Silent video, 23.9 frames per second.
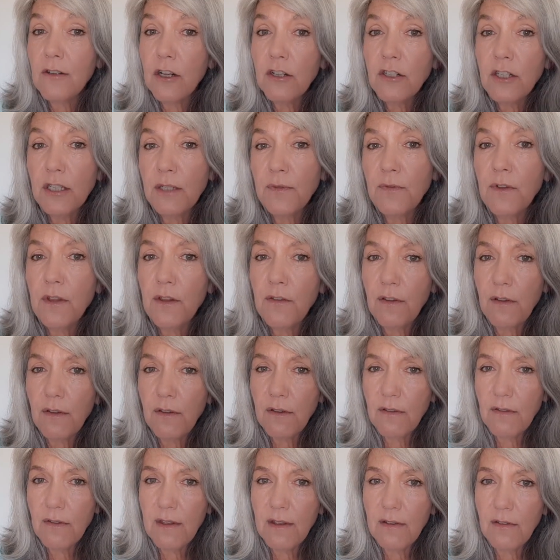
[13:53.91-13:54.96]
not just for
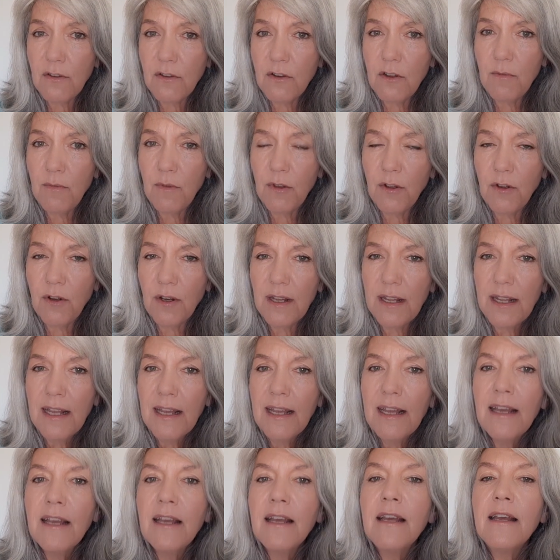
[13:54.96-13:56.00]
this new moon.
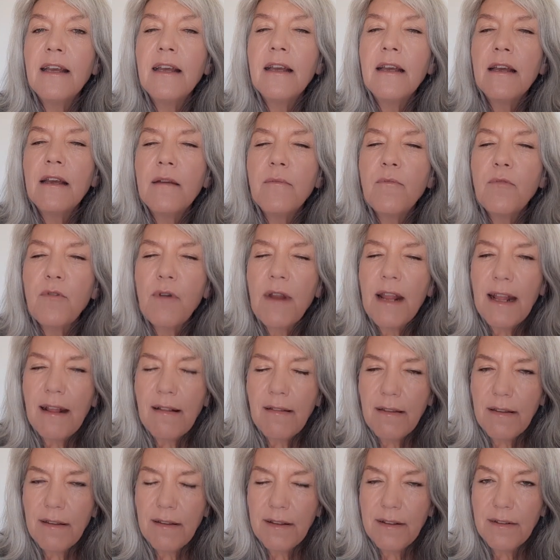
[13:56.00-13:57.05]
Breathe.